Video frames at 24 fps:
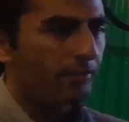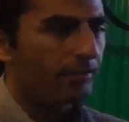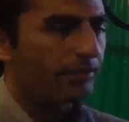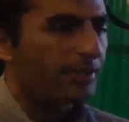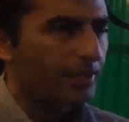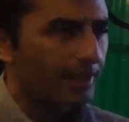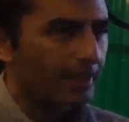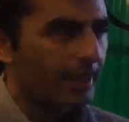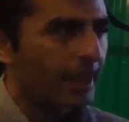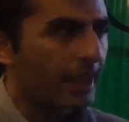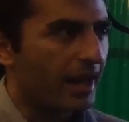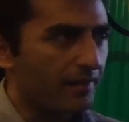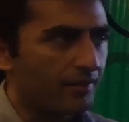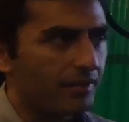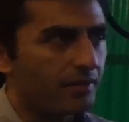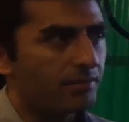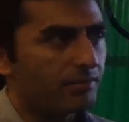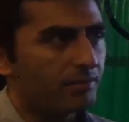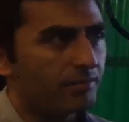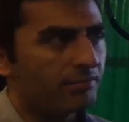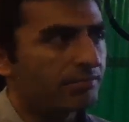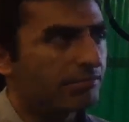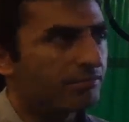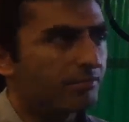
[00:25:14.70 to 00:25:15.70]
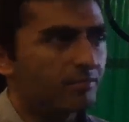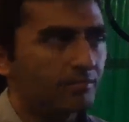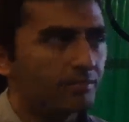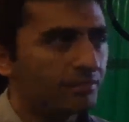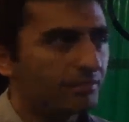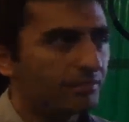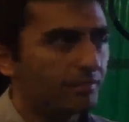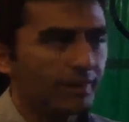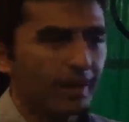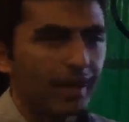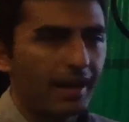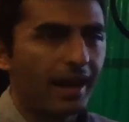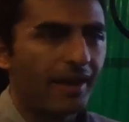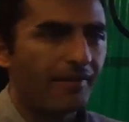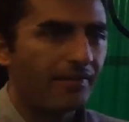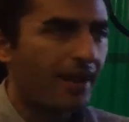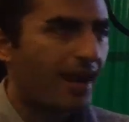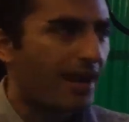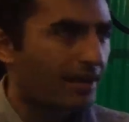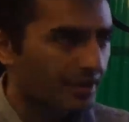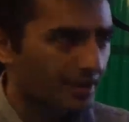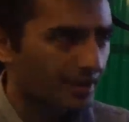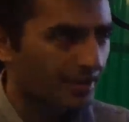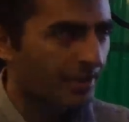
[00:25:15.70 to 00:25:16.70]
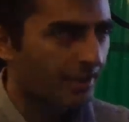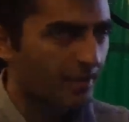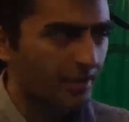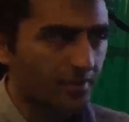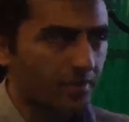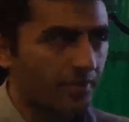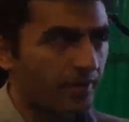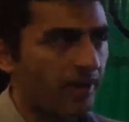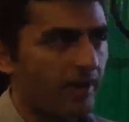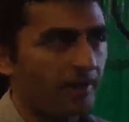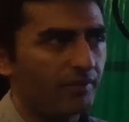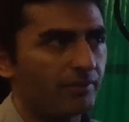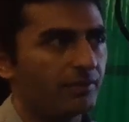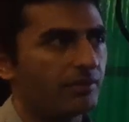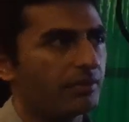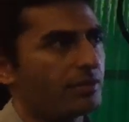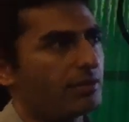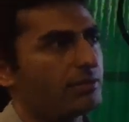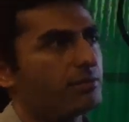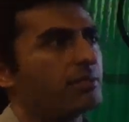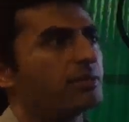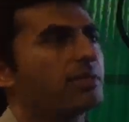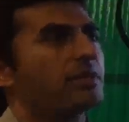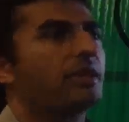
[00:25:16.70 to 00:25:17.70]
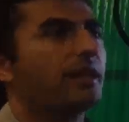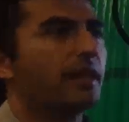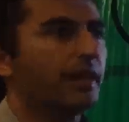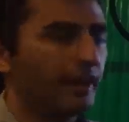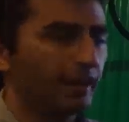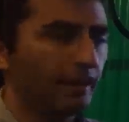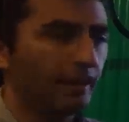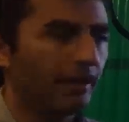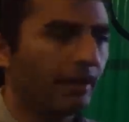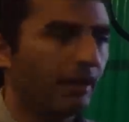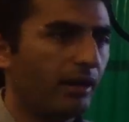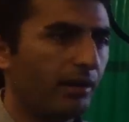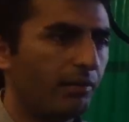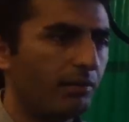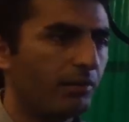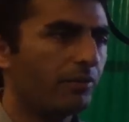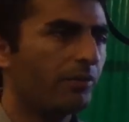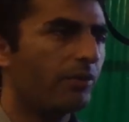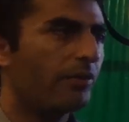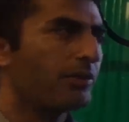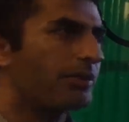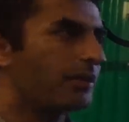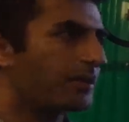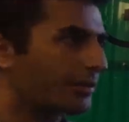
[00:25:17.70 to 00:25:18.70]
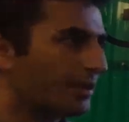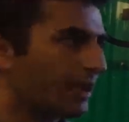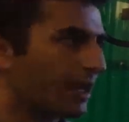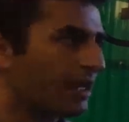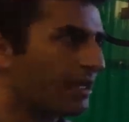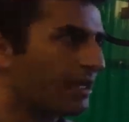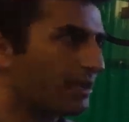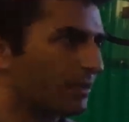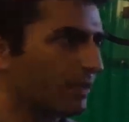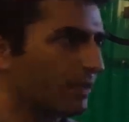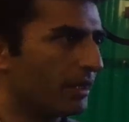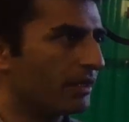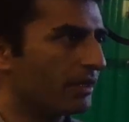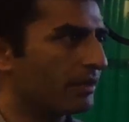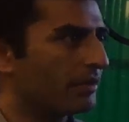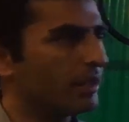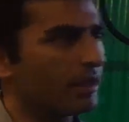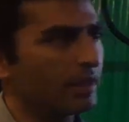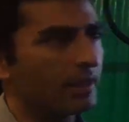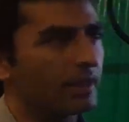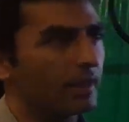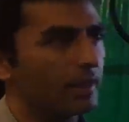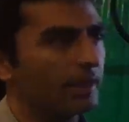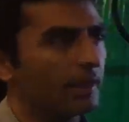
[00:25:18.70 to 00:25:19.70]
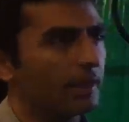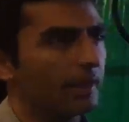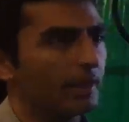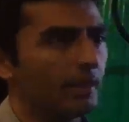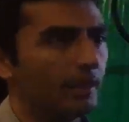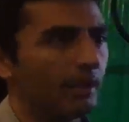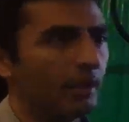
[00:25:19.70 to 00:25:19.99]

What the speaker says: You can have them have access to these platforms, and before they graduate, they can